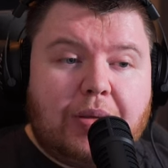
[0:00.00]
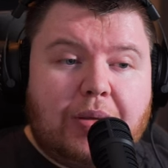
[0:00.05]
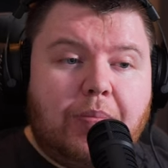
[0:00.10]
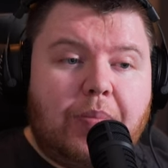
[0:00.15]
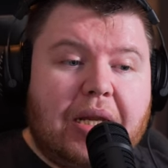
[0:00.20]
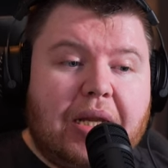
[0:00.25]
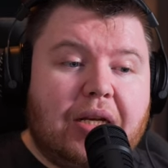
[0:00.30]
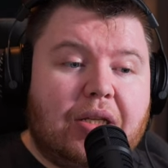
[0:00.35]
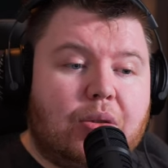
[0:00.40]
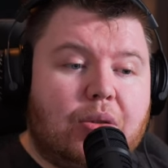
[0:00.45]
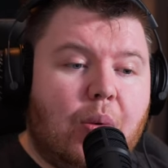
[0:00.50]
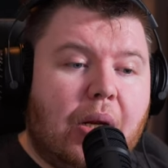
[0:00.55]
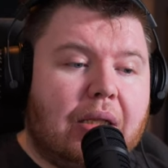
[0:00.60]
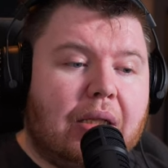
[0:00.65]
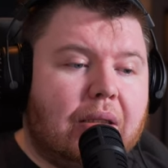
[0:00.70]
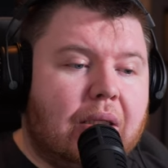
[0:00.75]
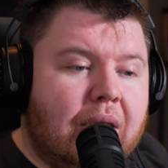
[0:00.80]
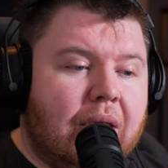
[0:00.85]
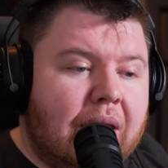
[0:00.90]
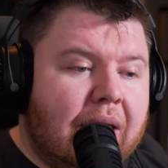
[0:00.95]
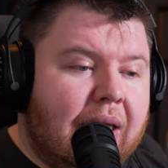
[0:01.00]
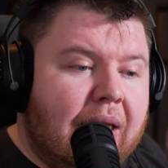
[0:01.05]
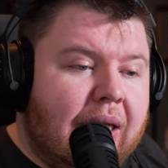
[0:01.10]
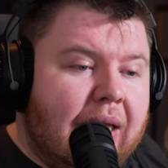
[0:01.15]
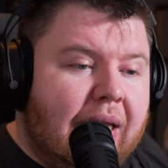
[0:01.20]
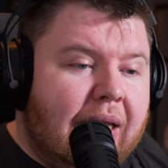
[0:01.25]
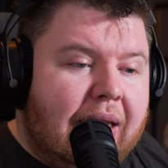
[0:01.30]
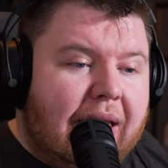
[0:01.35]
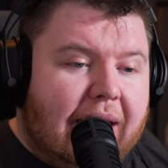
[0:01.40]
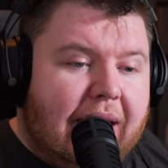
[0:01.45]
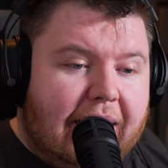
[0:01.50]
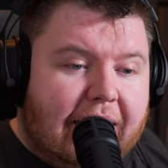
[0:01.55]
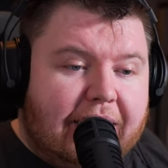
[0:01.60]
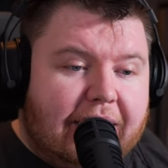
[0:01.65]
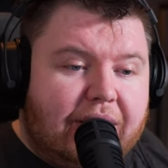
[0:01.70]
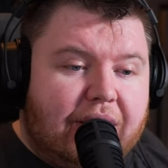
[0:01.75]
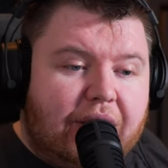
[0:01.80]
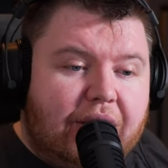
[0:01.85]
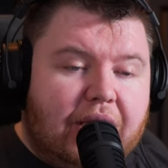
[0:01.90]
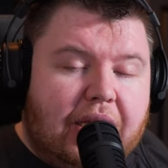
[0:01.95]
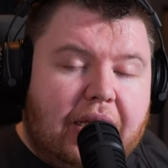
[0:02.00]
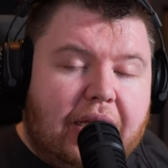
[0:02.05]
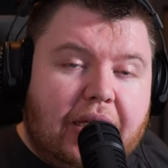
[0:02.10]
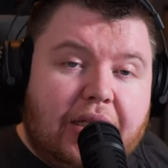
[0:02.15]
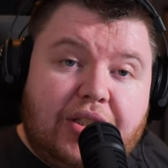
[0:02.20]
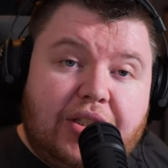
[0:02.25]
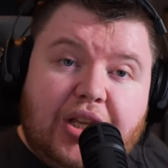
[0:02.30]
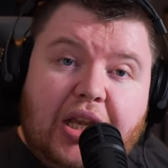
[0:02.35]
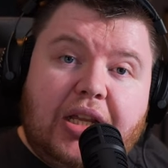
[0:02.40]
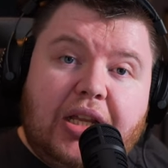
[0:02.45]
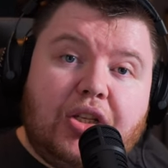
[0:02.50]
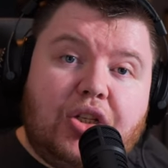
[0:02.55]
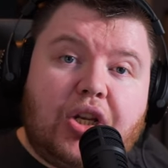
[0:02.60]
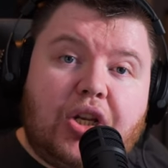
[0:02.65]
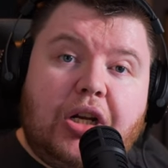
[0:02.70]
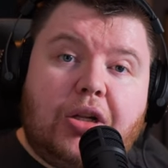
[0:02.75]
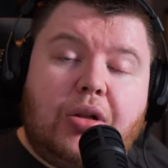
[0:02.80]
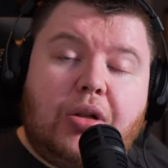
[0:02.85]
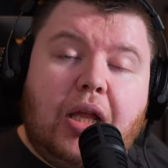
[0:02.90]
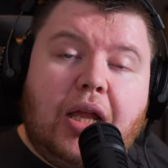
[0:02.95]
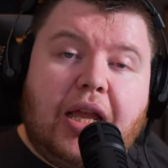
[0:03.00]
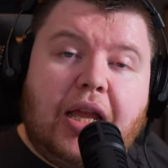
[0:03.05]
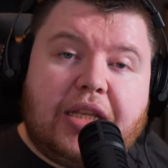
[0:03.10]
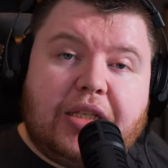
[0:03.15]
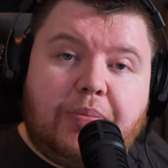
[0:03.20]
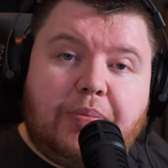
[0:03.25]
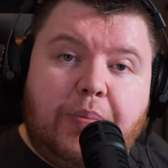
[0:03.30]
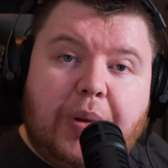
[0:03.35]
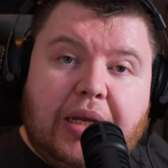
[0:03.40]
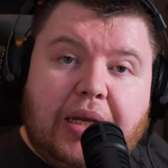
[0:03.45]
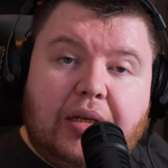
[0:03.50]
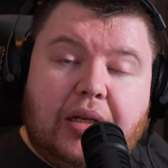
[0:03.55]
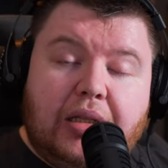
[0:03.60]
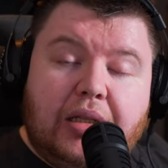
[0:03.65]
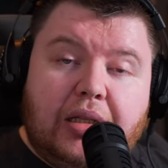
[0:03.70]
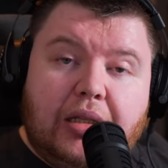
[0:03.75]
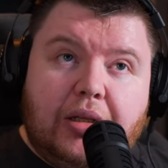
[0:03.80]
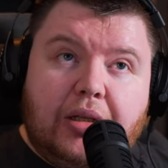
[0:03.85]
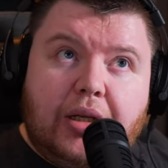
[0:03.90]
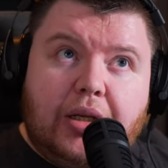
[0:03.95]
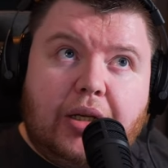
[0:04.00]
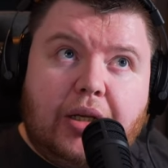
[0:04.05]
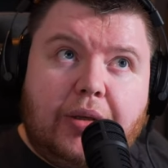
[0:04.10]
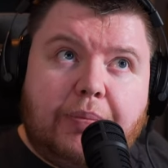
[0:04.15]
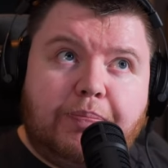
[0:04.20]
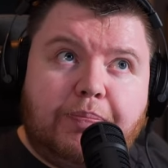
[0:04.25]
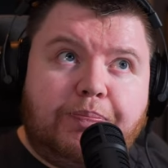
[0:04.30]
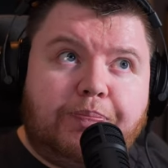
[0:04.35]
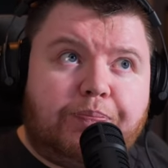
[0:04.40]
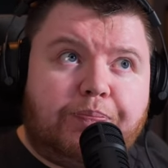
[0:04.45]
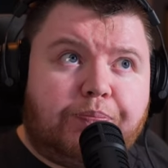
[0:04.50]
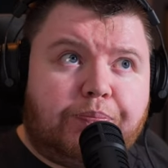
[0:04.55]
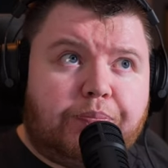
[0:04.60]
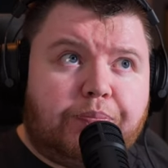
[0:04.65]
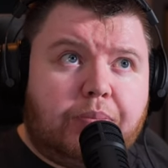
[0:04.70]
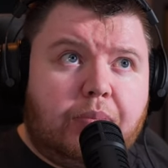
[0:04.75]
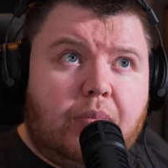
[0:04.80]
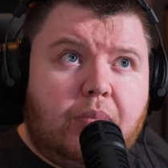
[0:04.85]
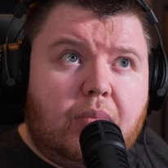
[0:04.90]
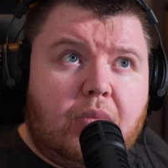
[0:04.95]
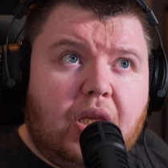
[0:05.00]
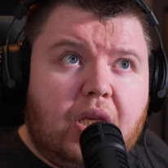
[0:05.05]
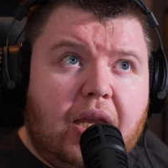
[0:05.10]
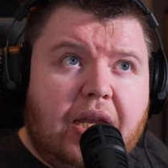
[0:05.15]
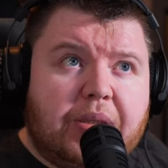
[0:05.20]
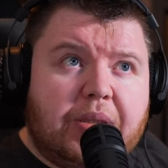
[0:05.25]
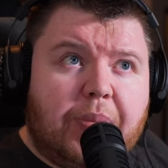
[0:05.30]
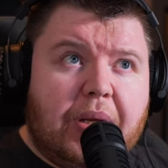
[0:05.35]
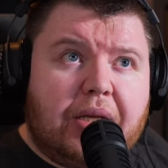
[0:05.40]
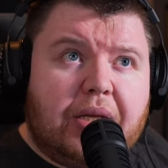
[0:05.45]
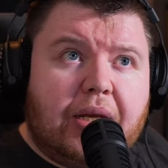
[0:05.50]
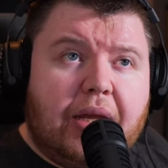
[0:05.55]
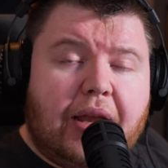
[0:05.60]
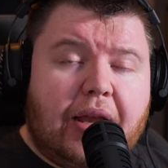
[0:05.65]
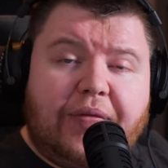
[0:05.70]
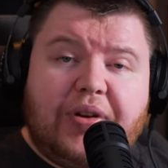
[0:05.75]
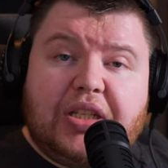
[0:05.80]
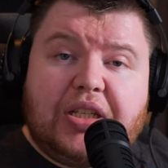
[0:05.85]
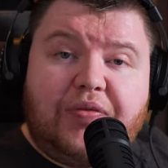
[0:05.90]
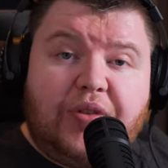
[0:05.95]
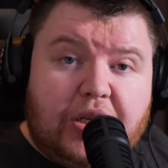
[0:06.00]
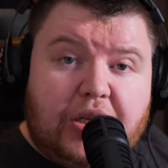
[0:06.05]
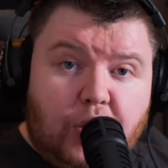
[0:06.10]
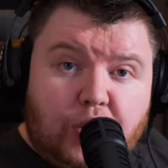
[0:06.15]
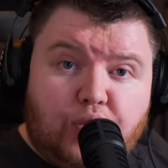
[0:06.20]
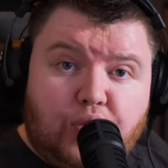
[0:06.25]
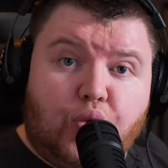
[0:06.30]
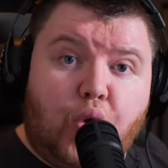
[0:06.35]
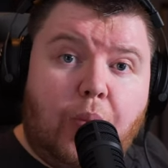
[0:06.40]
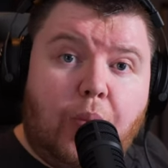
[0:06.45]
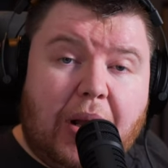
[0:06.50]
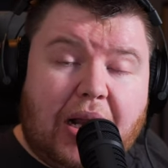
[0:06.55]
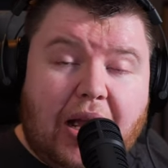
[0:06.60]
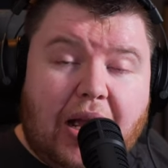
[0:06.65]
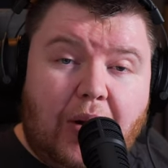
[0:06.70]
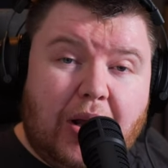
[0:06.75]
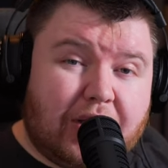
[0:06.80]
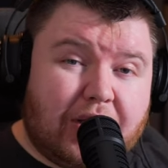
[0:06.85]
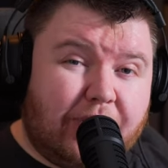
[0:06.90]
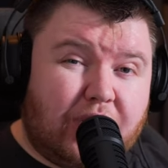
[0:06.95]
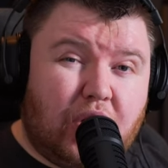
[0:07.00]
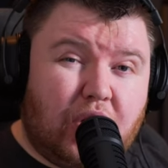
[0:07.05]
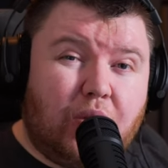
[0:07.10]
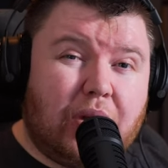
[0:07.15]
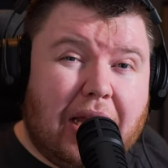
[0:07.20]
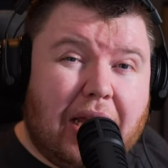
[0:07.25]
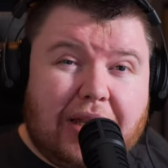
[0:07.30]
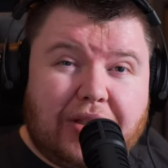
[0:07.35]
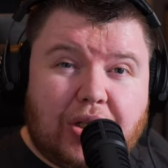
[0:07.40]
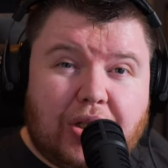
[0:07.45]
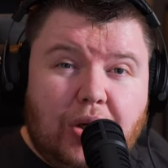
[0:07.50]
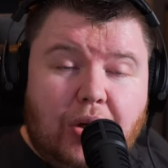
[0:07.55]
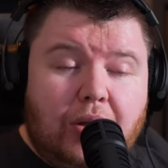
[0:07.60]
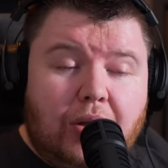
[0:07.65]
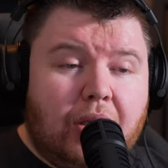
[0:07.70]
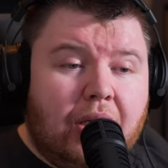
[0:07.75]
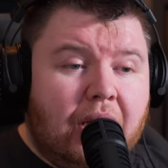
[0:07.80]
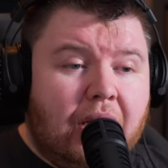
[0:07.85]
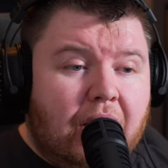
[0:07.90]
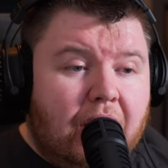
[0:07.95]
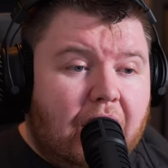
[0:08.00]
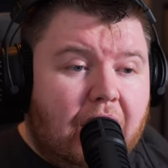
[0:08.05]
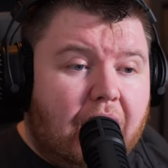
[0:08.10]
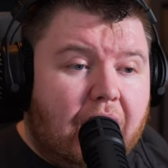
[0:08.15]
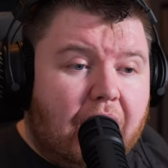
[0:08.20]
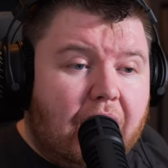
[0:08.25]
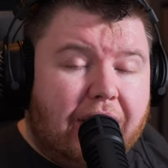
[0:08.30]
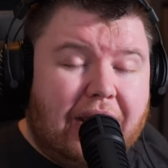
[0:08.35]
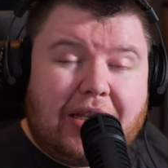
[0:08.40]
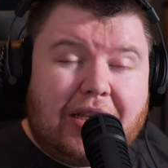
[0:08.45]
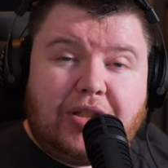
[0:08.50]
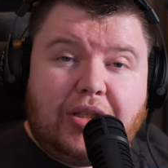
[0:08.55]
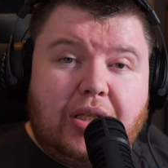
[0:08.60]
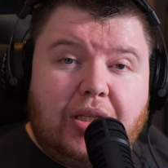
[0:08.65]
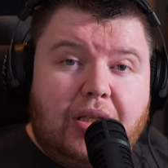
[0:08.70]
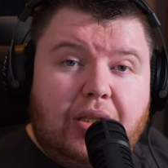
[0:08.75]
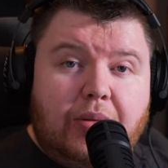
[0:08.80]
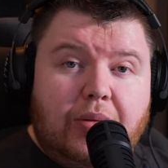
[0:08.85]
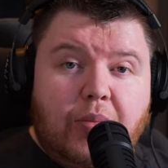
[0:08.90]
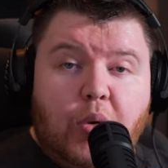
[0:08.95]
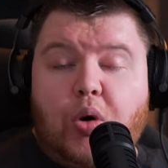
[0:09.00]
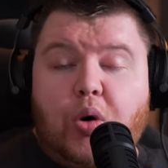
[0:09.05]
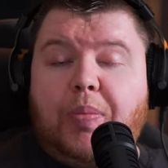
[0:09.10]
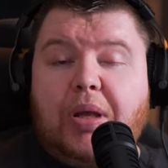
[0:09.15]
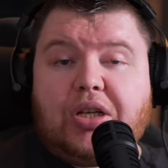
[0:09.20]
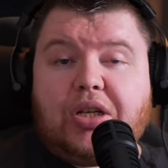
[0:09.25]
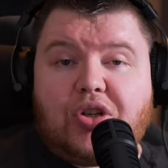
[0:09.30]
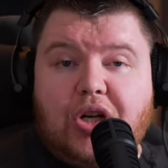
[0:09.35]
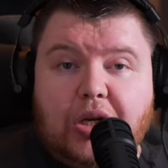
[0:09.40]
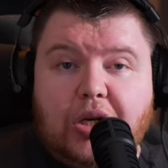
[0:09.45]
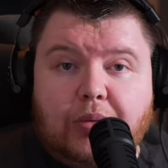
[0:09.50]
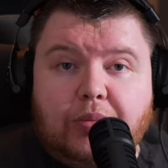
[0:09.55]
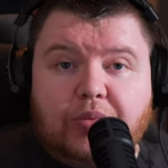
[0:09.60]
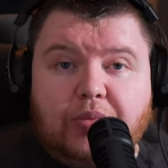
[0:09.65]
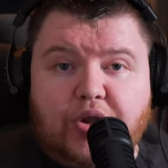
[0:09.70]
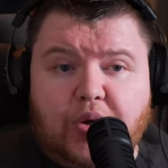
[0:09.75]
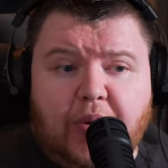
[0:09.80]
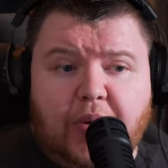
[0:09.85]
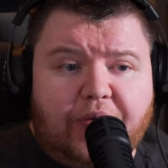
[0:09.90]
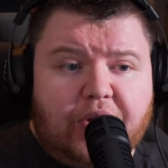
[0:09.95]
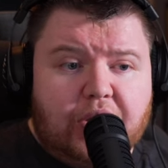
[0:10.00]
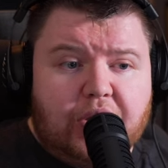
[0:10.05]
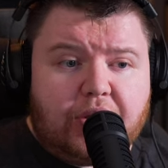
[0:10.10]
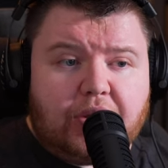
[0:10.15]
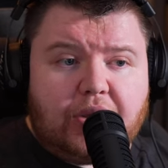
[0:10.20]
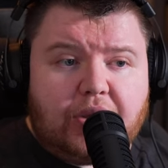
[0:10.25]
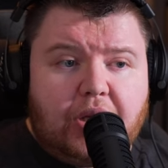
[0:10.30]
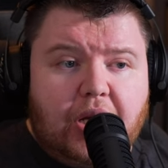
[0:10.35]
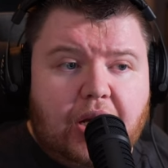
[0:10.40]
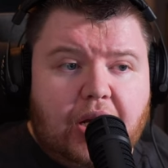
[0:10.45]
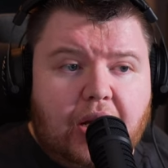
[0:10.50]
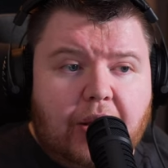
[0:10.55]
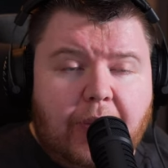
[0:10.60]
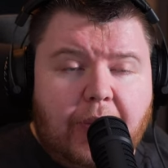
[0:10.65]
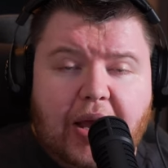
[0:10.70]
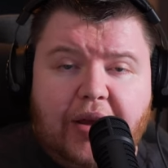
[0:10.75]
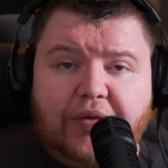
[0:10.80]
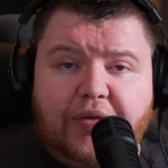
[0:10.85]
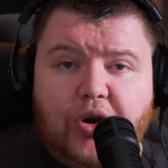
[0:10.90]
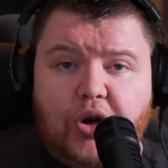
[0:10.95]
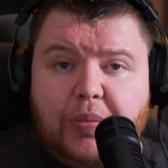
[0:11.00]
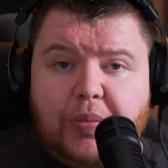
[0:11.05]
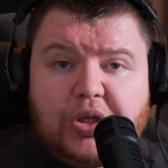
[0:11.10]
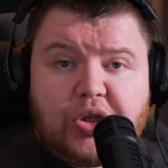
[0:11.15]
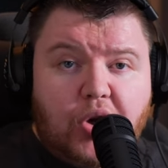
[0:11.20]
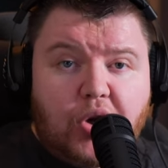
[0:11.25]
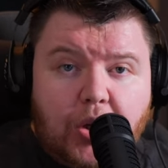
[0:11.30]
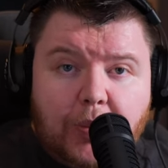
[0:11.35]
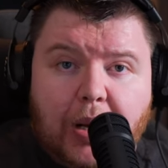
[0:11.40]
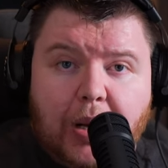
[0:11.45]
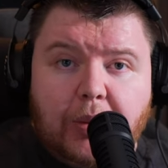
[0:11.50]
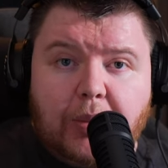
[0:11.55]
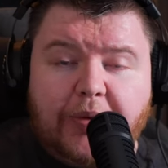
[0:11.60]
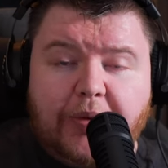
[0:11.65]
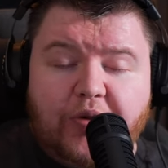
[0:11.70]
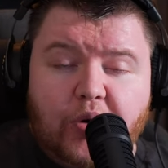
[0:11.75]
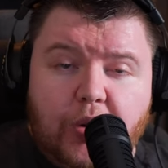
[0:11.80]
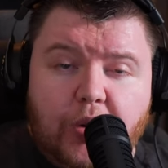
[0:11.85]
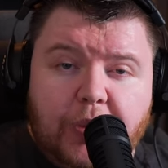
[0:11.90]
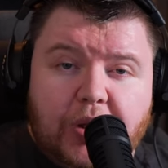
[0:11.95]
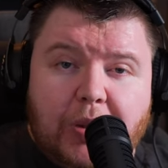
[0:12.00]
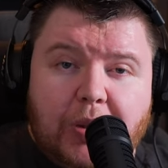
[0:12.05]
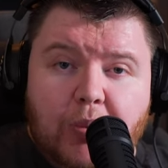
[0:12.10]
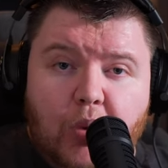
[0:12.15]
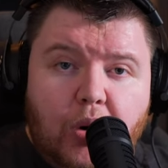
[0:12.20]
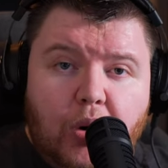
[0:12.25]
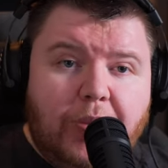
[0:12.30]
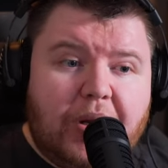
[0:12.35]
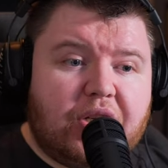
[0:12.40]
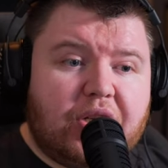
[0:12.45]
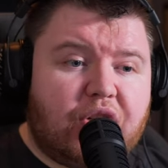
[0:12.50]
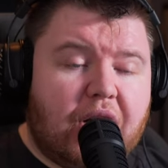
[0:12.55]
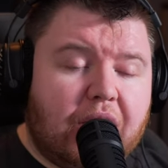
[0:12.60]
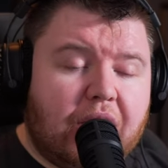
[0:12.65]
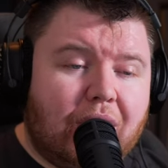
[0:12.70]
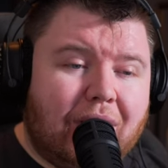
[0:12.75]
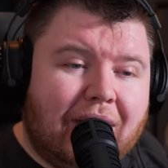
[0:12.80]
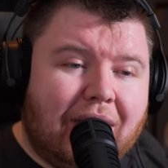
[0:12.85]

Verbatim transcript: being as well is the second channel has been um, has been having its videos roll back out as of two days ago, uh, and that's the More Bitz channel. Some of you uh, might have heard me talk about it before, but the More Bitz channel